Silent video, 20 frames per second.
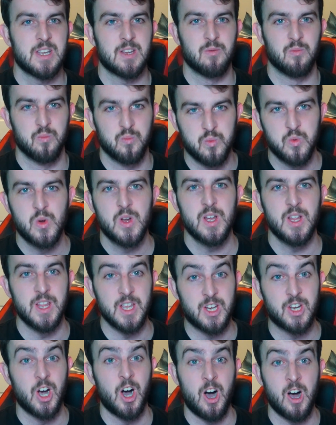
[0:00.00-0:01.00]
But he was like
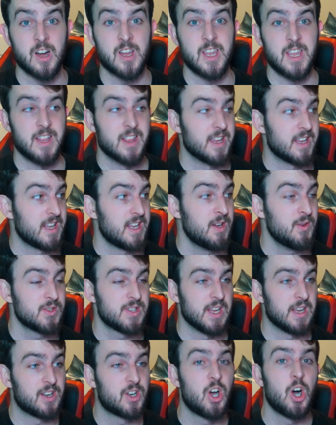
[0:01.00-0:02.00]
really cocky,
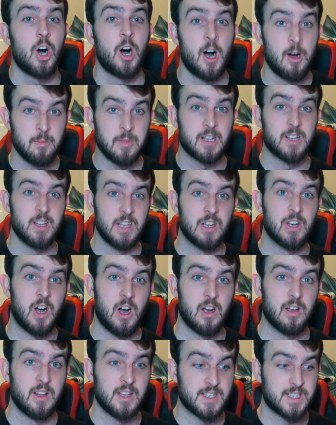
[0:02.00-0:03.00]
like he was like
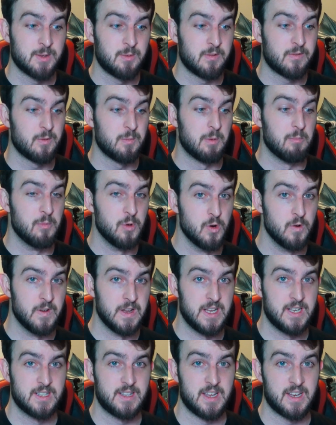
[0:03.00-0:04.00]
comically cocky, like someone from a
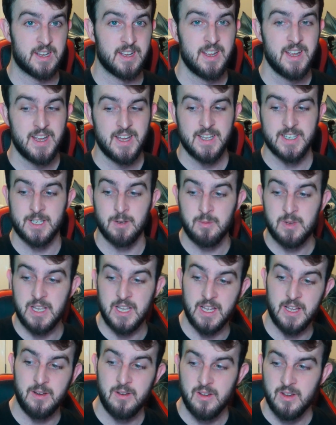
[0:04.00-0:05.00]
movie. He's like,
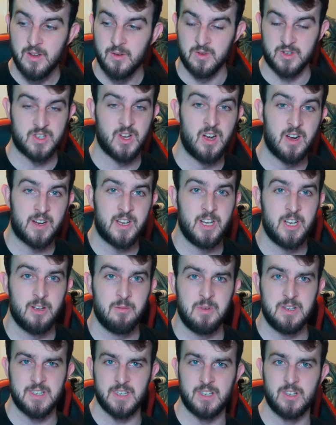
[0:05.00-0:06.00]
some kid was
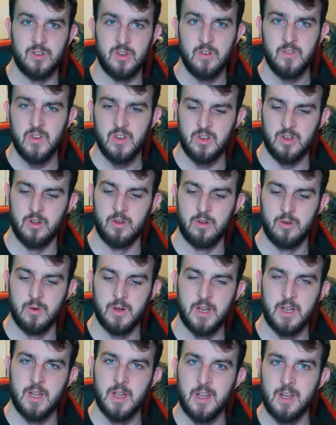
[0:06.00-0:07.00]
talking to him. He's like, do you even
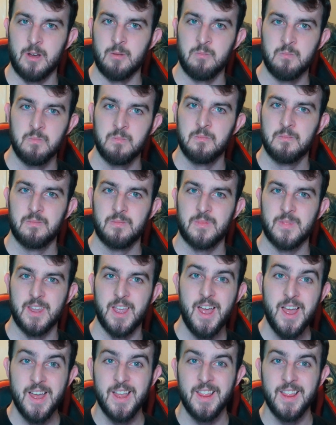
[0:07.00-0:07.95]
know who I am?